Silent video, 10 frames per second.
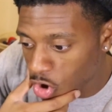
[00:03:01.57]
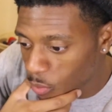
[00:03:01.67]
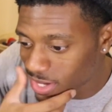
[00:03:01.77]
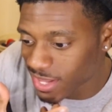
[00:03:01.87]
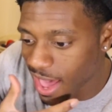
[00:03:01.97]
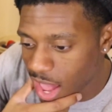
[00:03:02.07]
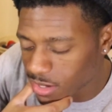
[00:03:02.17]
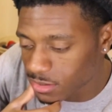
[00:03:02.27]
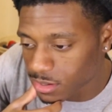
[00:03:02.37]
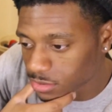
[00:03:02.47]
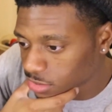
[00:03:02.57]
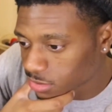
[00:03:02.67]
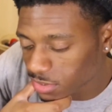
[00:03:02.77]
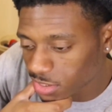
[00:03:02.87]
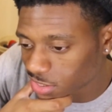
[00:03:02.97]
always had it though, you know
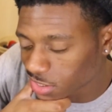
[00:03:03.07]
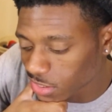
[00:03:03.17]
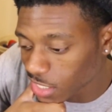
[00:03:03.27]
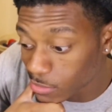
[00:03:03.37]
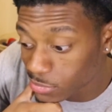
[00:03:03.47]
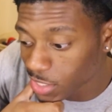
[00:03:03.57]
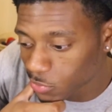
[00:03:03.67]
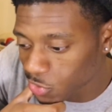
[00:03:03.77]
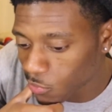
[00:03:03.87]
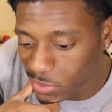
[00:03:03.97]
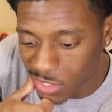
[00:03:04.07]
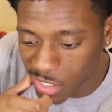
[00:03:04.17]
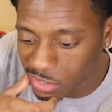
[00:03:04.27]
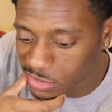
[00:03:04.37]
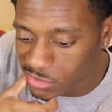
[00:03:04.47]
what I'm saying? Like A Boogie was always
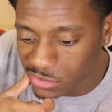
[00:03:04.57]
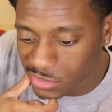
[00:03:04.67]
cold.